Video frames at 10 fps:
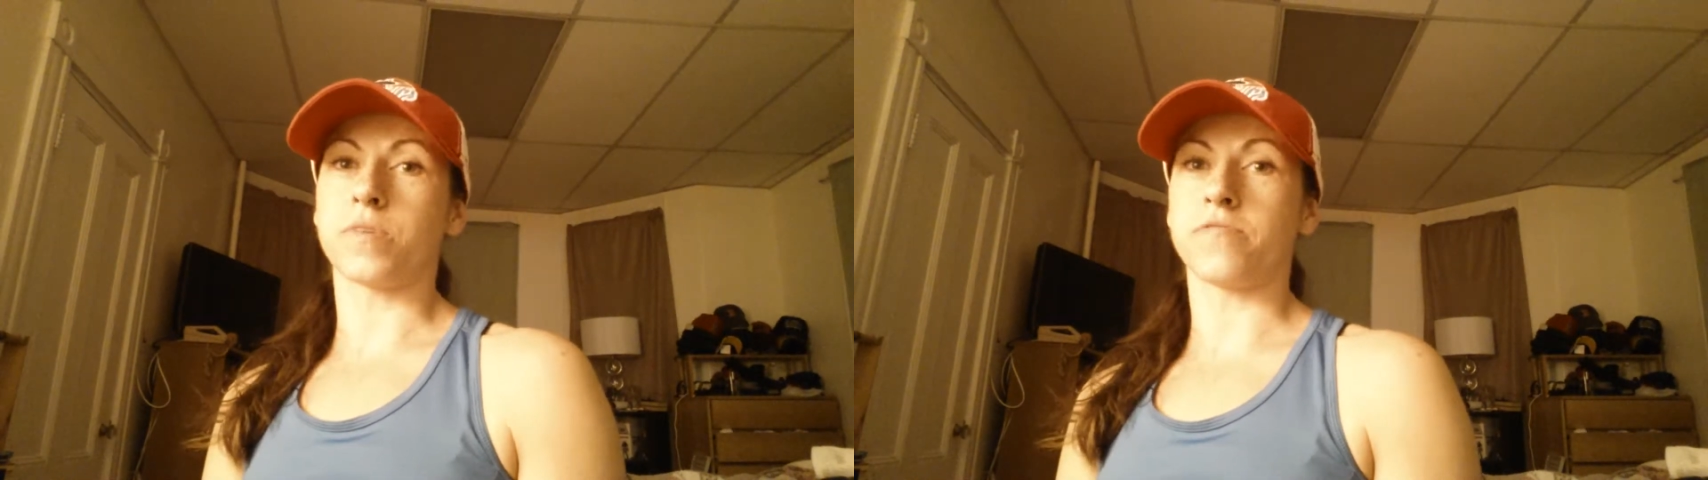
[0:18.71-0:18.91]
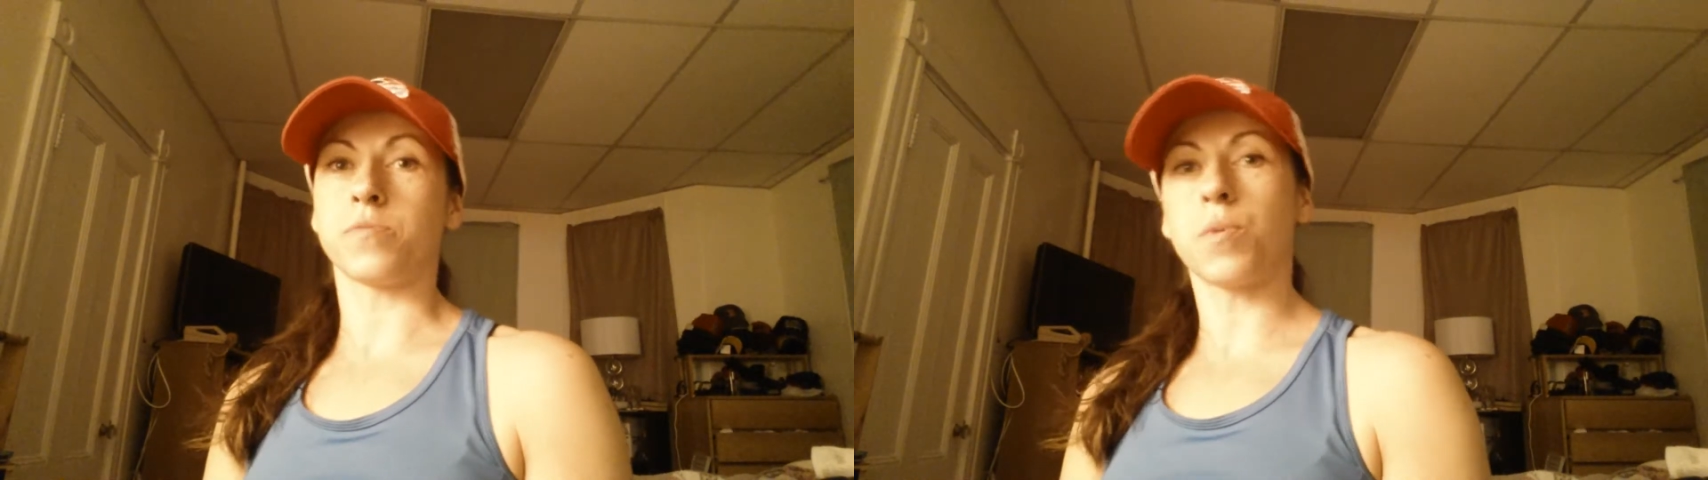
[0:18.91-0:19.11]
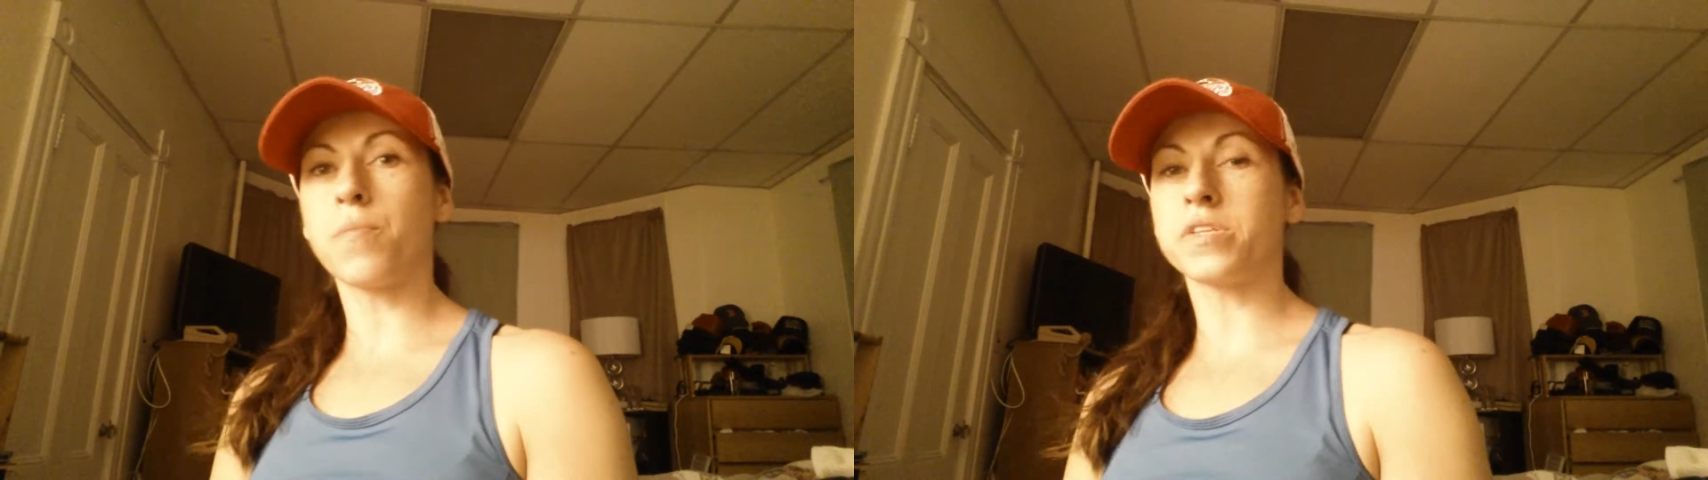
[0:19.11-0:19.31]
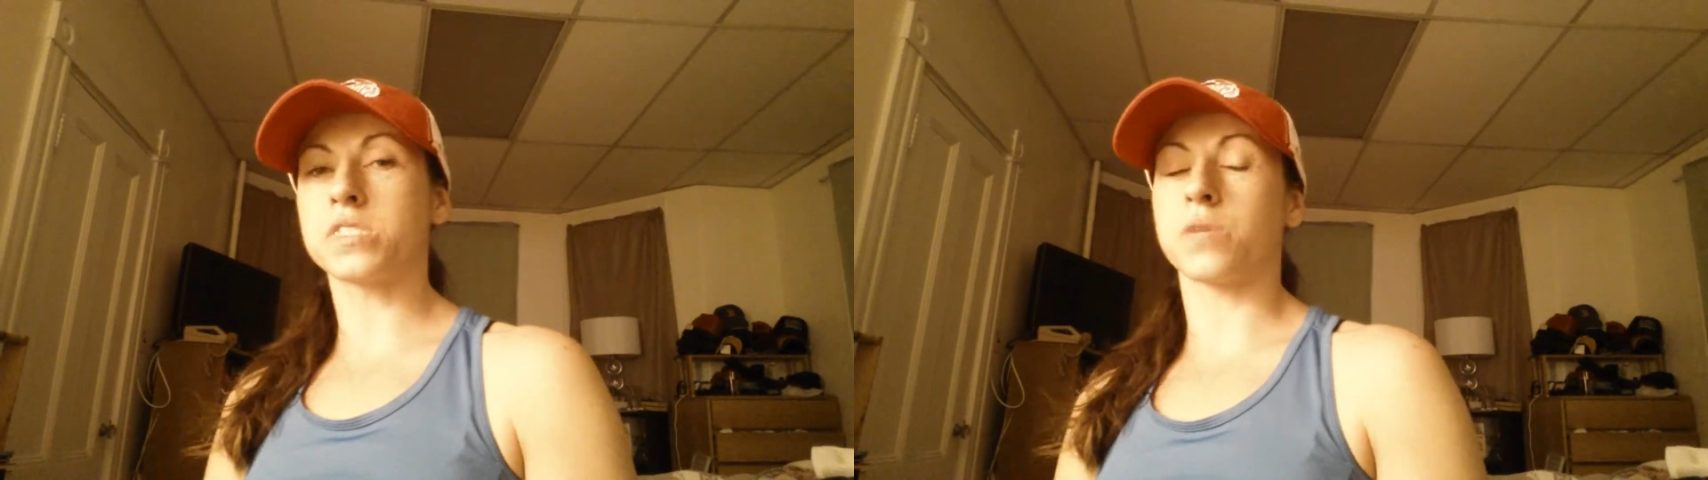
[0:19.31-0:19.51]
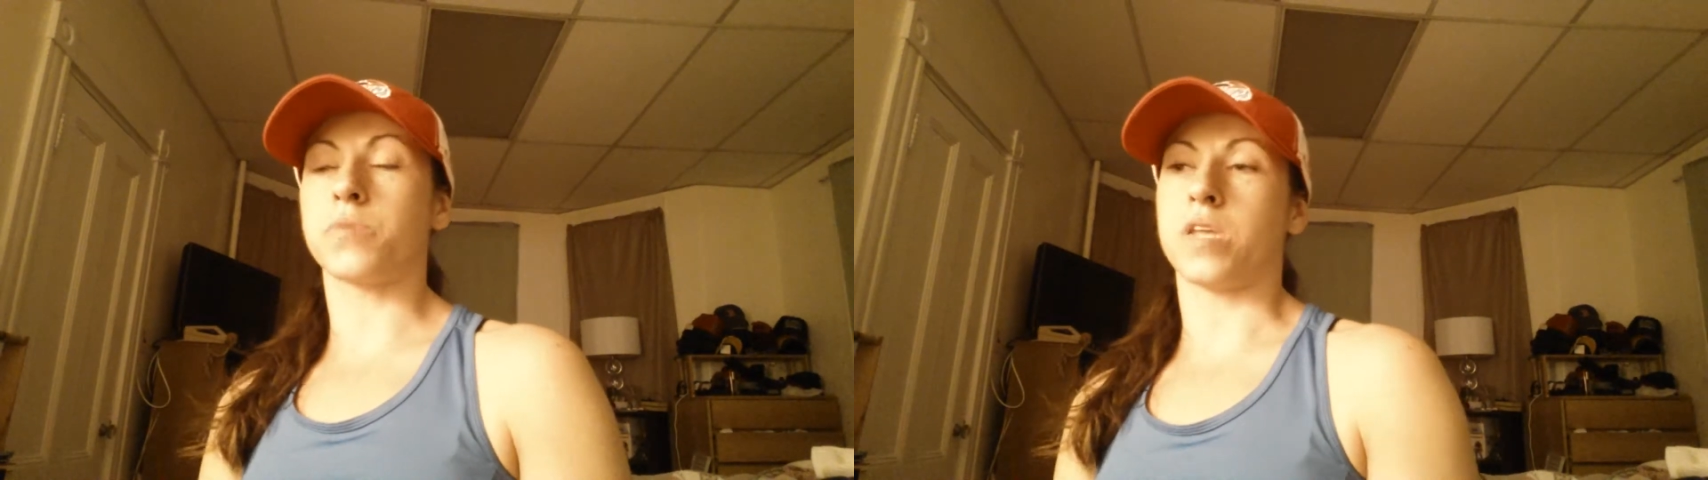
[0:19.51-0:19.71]
give you
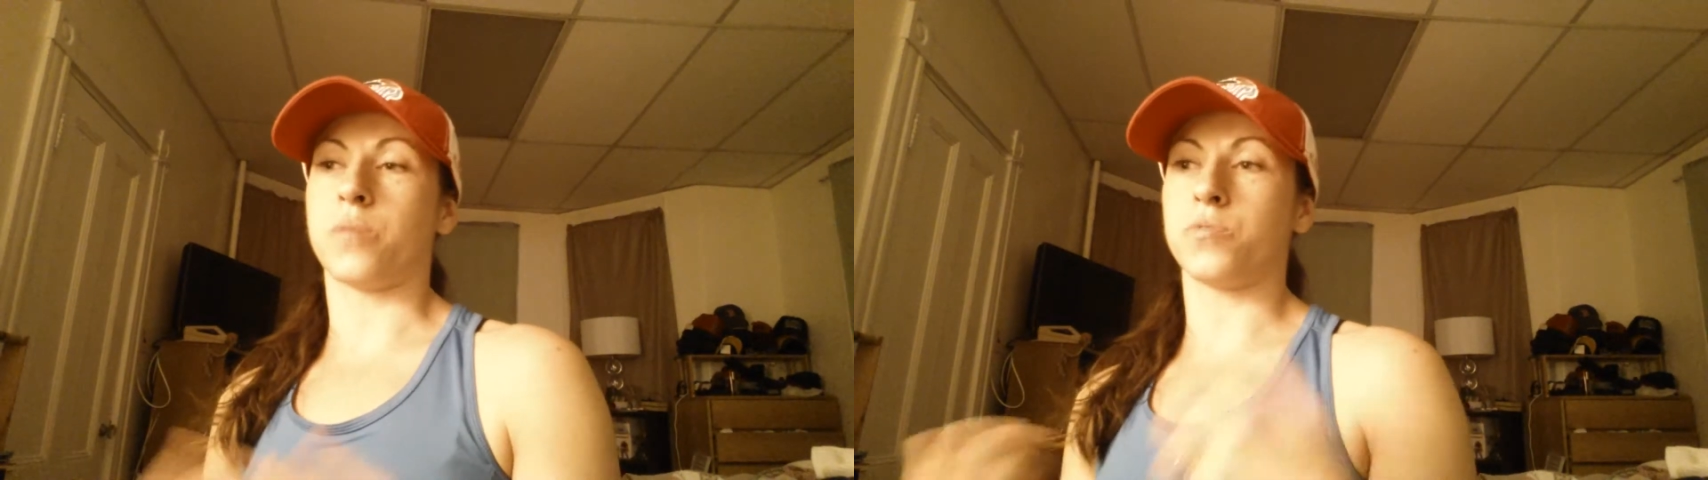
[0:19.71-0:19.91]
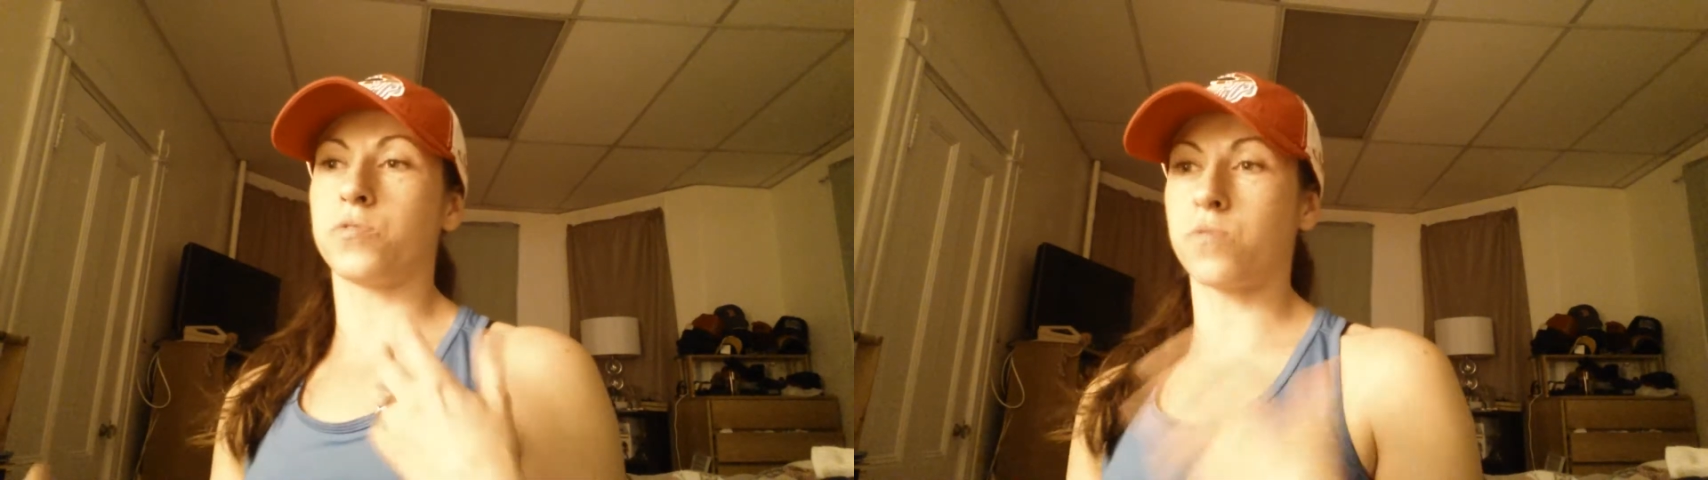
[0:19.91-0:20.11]
momentum and help you